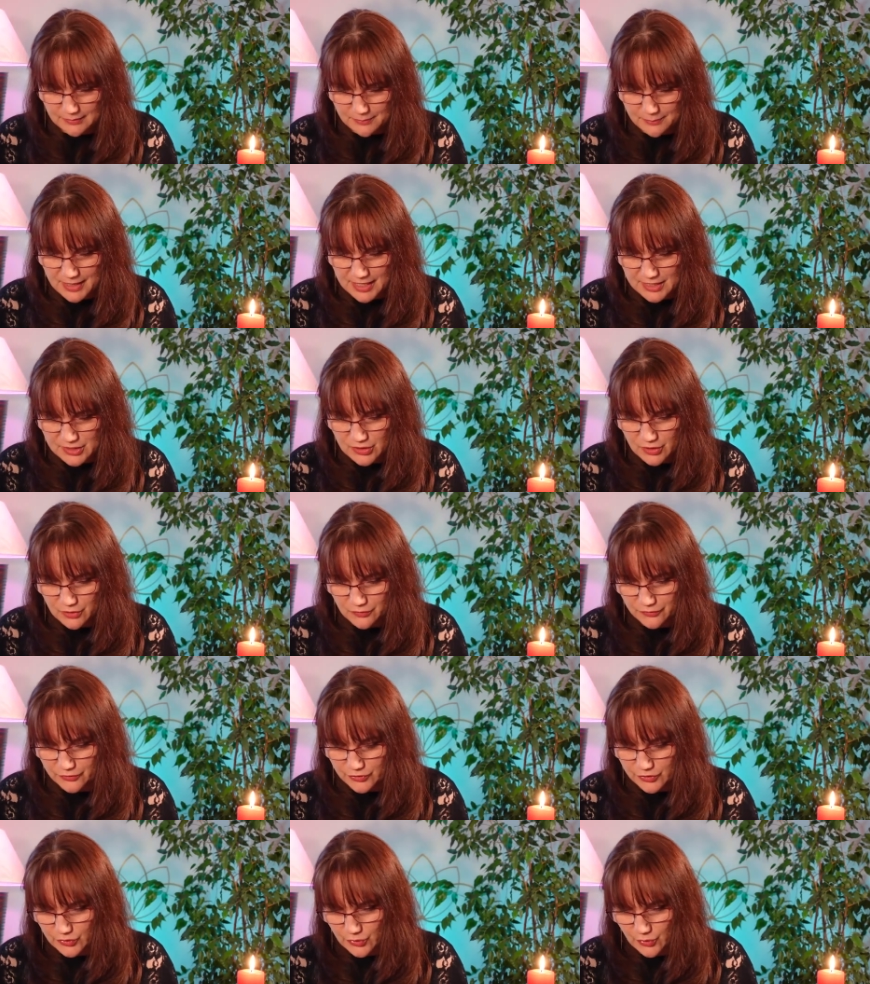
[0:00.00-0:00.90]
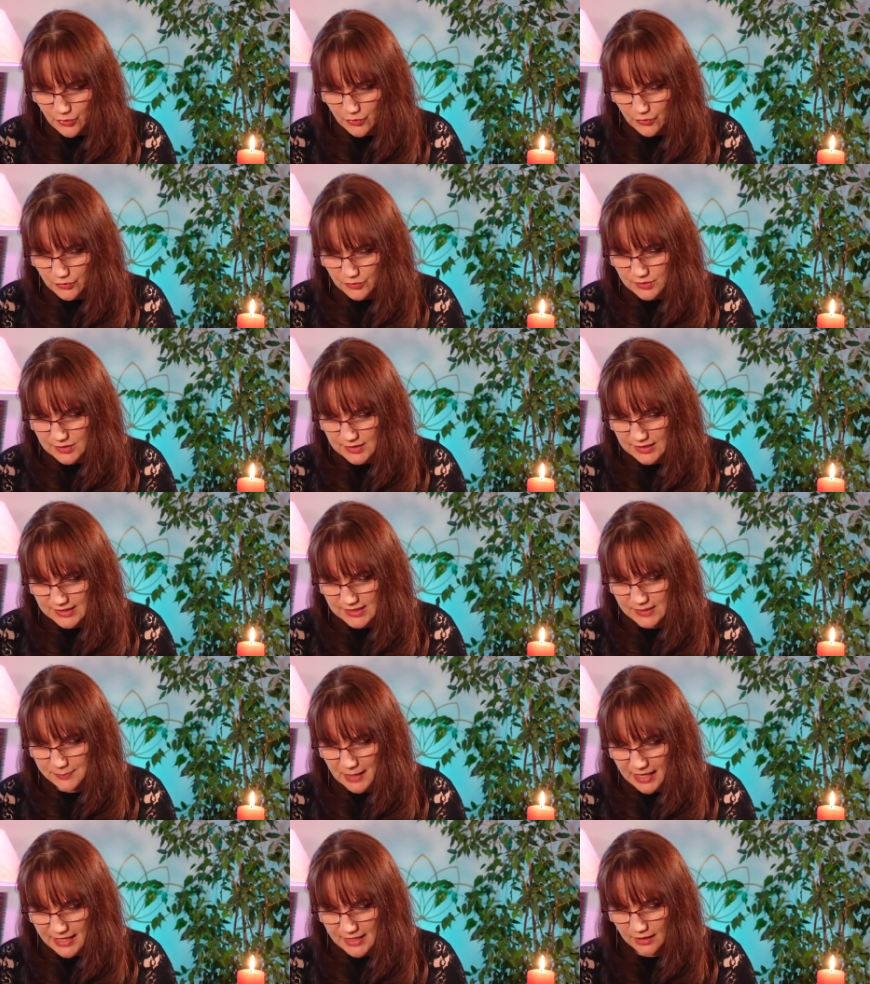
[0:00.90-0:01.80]
Page of Swords, they're
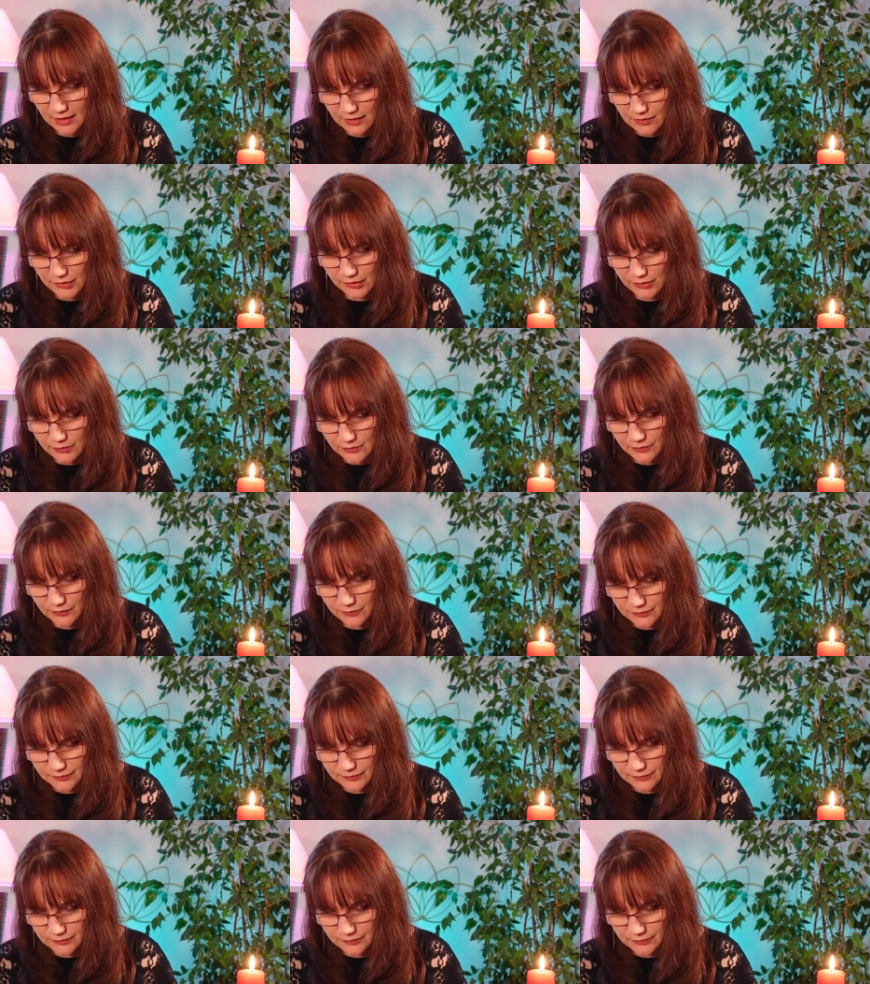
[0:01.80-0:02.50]
spying on you.